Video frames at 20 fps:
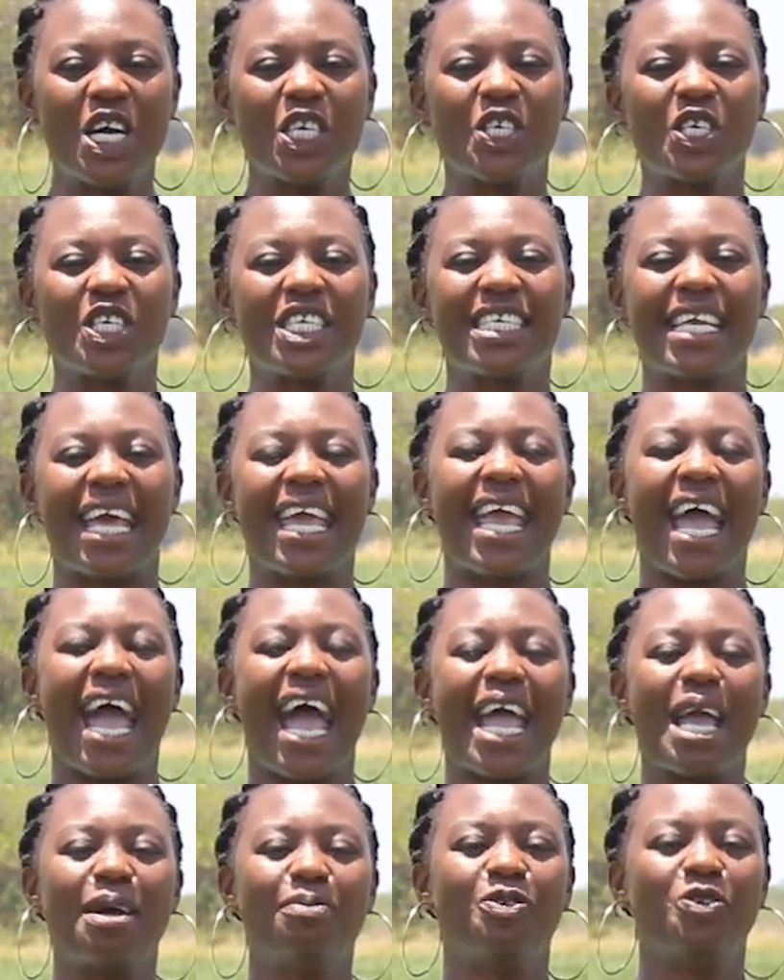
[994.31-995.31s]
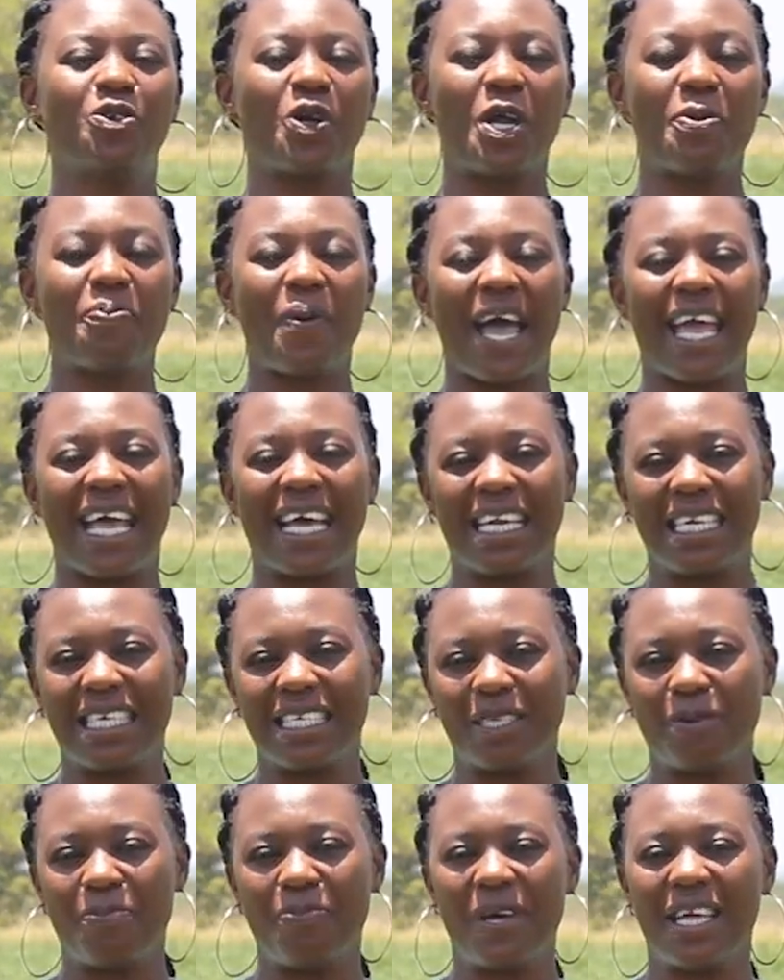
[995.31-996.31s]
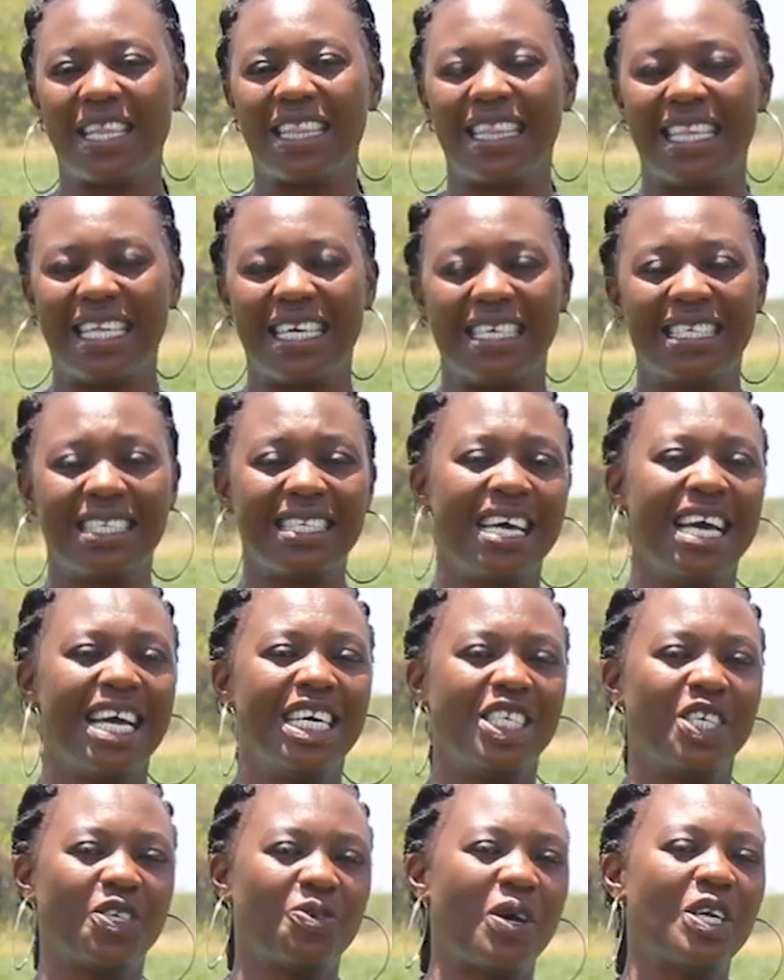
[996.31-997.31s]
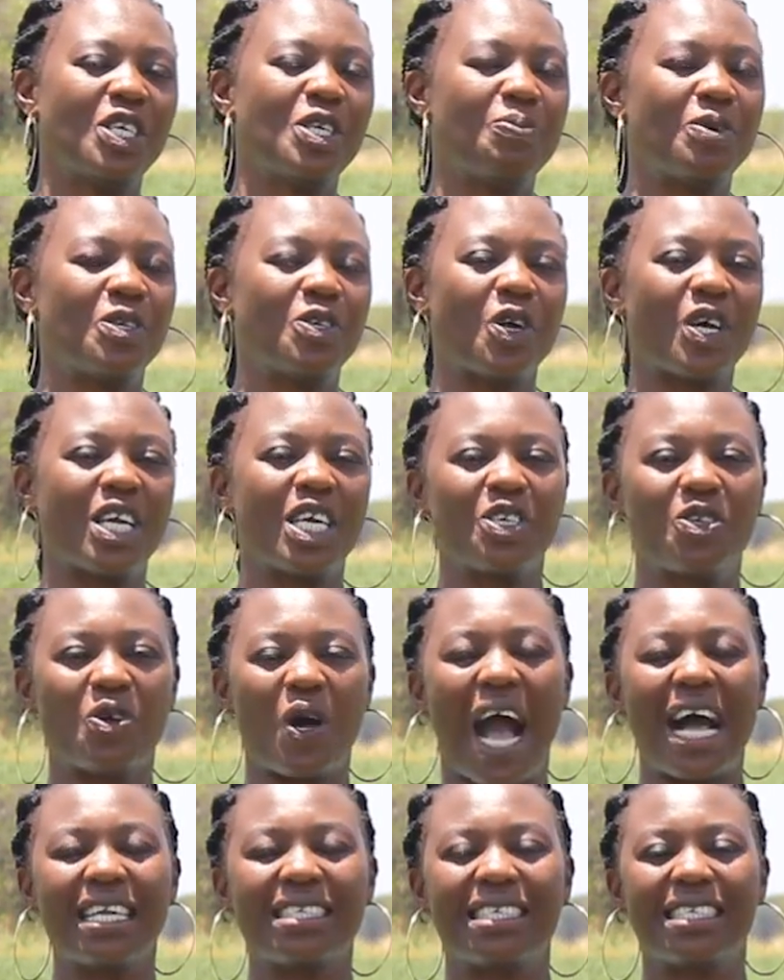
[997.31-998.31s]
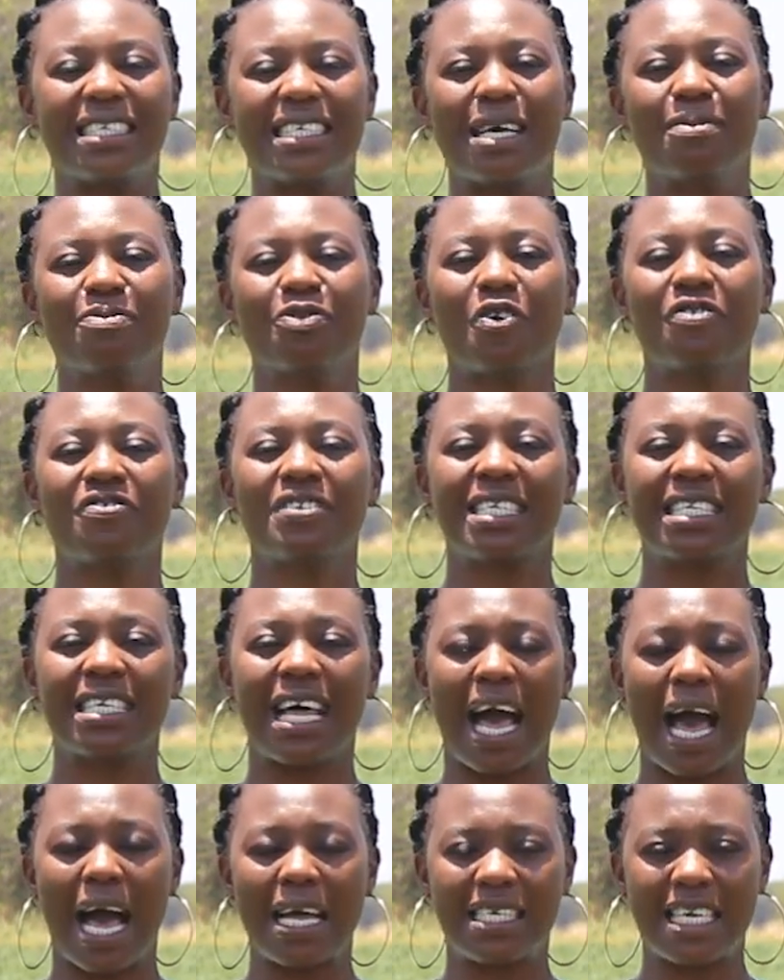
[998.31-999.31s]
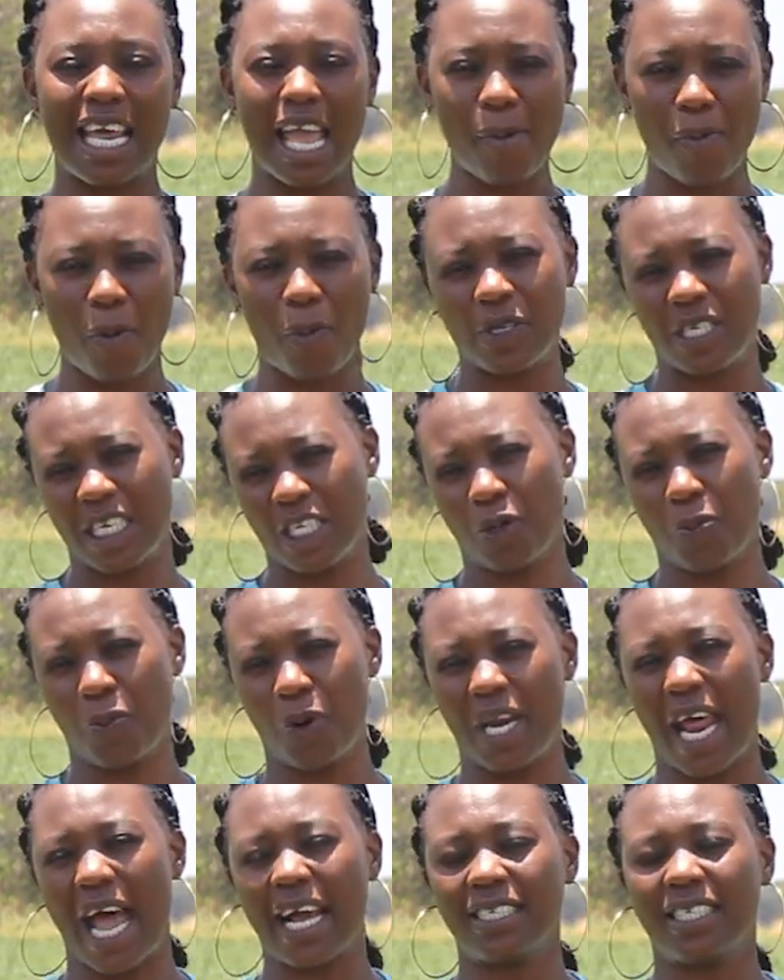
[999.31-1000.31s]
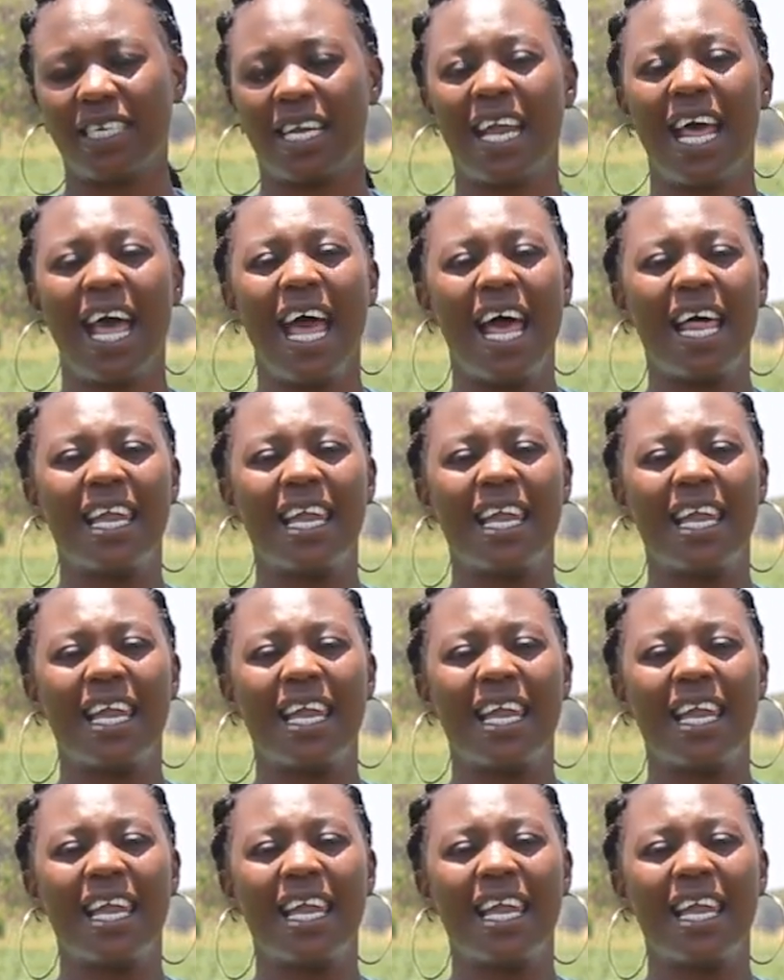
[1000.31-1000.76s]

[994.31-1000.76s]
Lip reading: Today, I am joined by Elizabeth Liz. She's going to be talking to us in terms of table potato production.